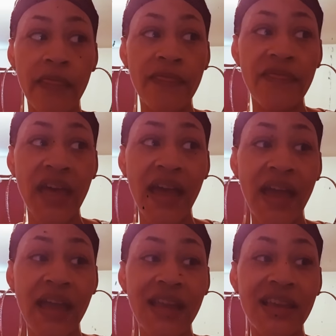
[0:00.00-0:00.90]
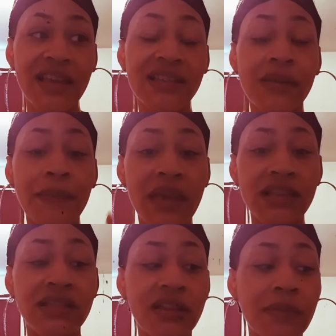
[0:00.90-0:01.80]
And that is a
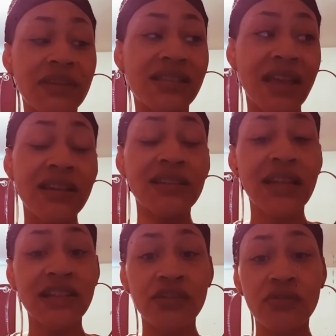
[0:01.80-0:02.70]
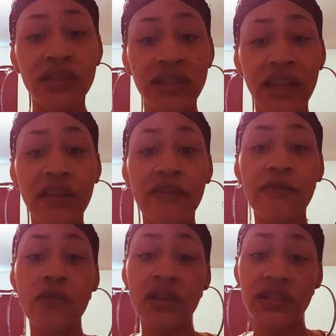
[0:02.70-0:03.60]
messed up psychological state
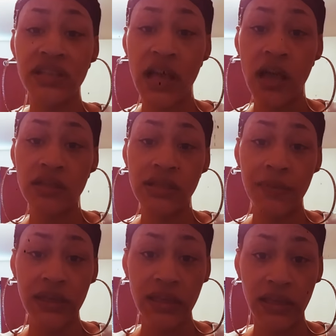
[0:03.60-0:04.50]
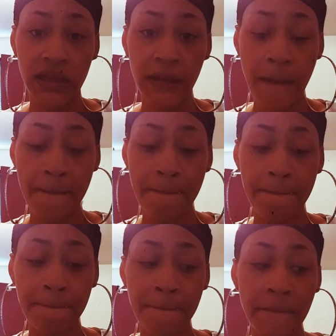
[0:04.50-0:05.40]
for a child to be in.
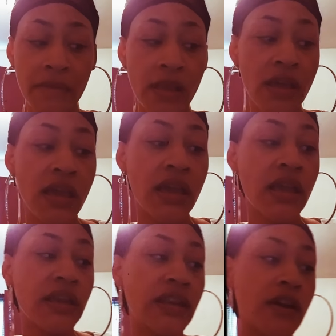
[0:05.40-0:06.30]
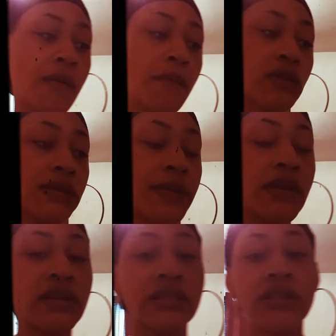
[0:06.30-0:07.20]
Now, most
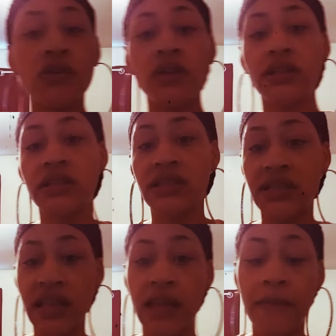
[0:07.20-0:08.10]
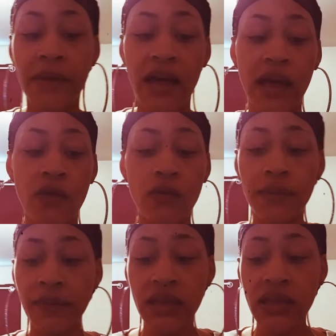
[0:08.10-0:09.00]
parents don't understand by
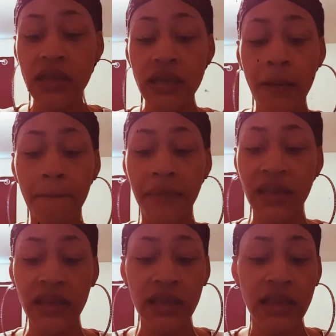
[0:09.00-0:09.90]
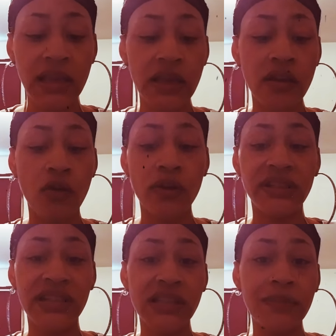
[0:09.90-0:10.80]
whipping, beating, or
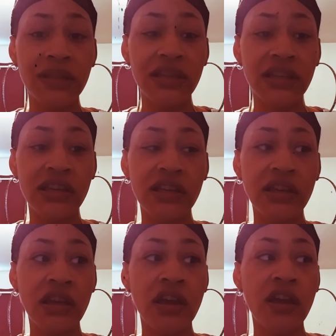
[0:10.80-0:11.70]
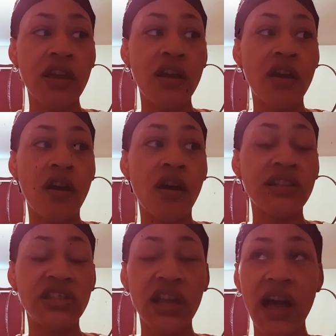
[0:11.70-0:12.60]
disciplining a
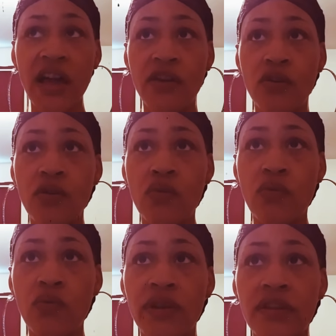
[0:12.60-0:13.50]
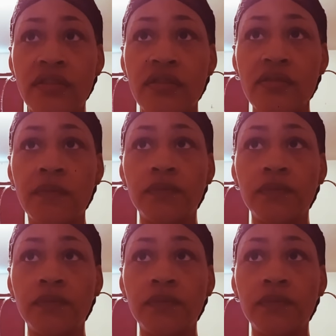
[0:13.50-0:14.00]
child with